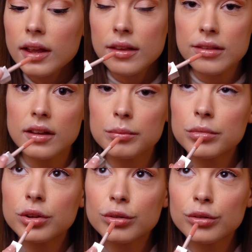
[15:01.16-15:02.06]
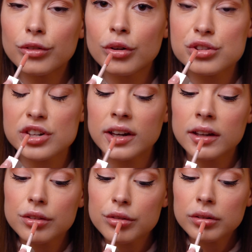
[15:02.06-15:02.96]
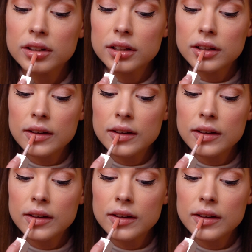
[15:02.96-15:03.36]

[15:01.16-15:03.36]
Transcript: It has that beautiful shine to it.